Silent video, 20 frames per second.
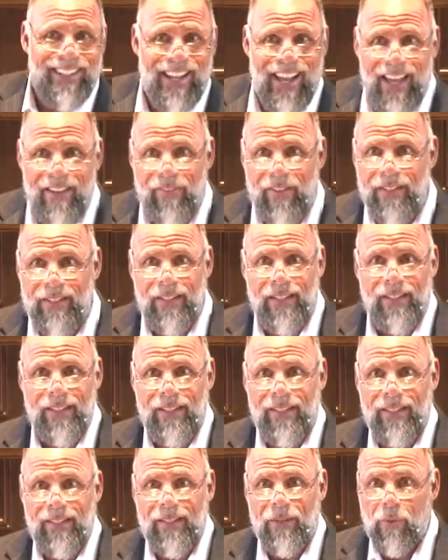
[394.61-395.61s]
heaven
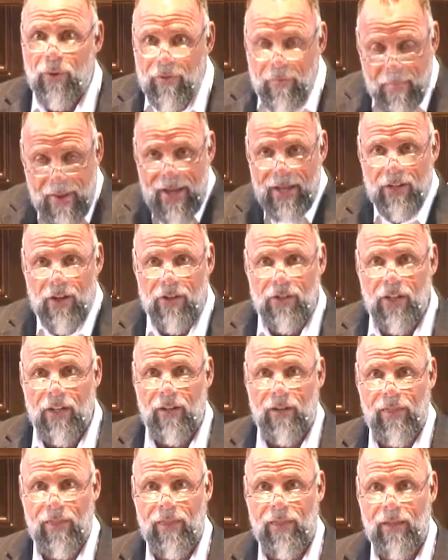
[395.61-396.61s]
with man on
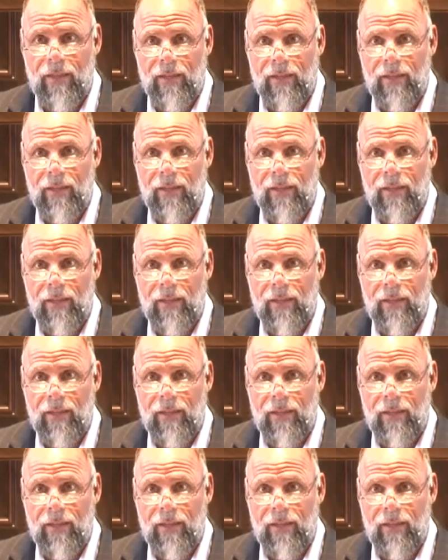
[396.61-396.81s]
earth?